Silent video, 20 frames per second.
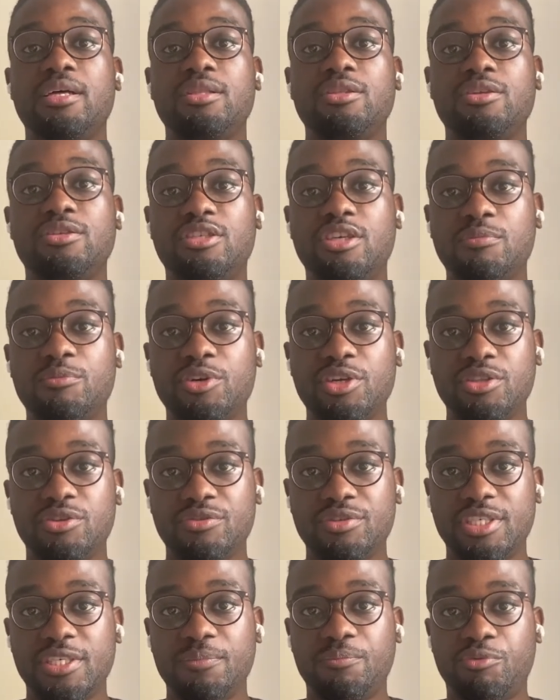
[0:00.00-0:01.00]
the summer
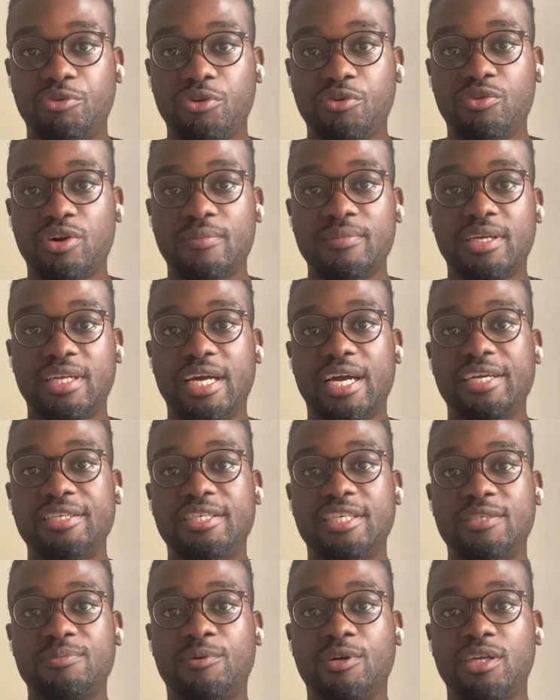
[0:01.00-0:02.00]
internship program that
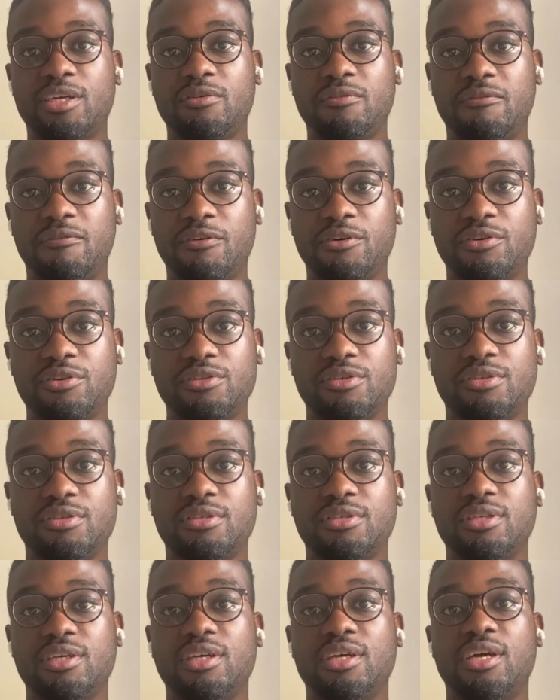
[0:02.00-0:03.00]
IHS Markit
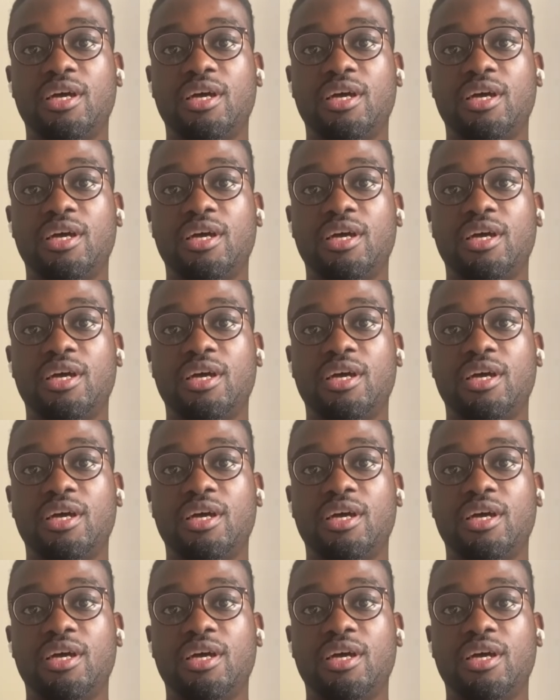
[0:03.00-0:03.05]
offers